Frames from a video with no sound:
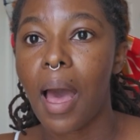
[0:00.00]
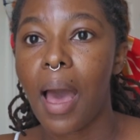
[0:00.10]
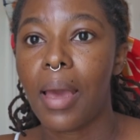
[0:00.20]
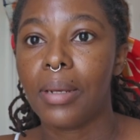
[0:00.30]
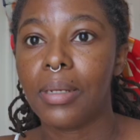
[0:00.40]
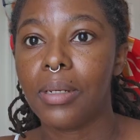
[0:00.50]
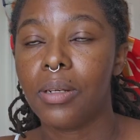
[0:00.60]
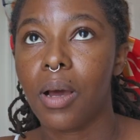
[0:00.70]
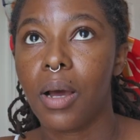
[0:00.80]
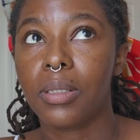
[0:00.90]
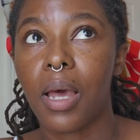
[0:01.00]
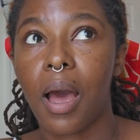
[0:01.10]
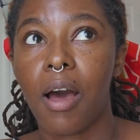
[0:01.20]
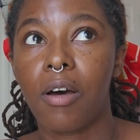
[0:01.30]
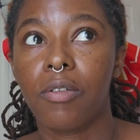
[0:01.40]
I did not
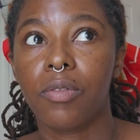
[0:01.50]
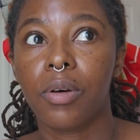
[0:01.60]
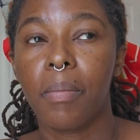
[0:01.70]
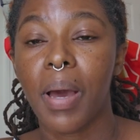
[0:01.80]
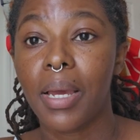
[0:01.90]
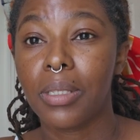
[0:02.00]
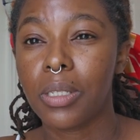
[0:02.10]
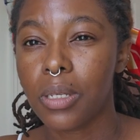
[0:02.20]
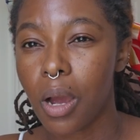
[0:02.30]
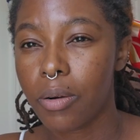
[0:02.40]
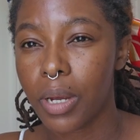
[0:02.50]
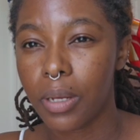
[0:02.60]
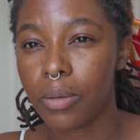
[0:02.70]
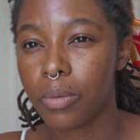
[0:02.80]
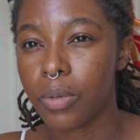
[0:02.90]
have my
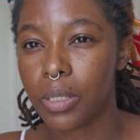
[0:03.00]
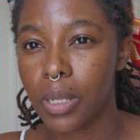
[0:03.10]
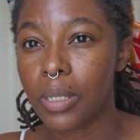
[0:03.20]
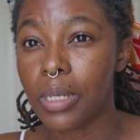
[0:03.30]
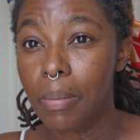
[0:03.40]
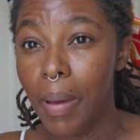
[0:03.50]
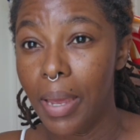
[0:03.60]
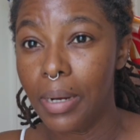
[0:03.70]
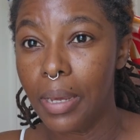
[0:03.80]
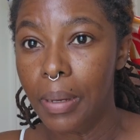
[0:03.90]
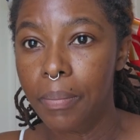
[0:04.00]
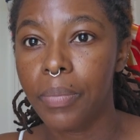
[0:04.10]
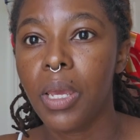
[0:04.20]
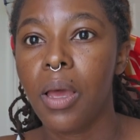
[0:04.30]
TRN was not in my name,